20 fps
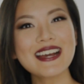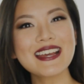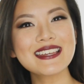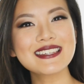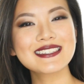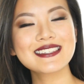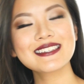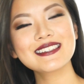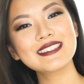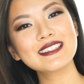
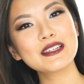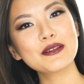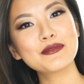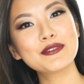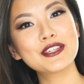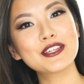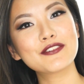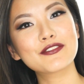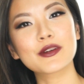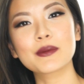guys, this is
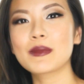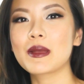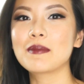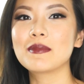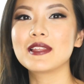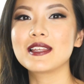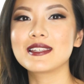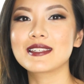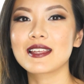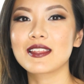Emily from
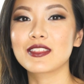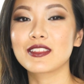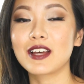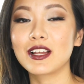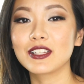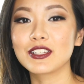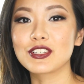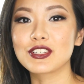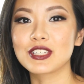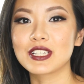Emily's
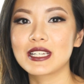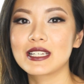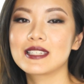Anthology,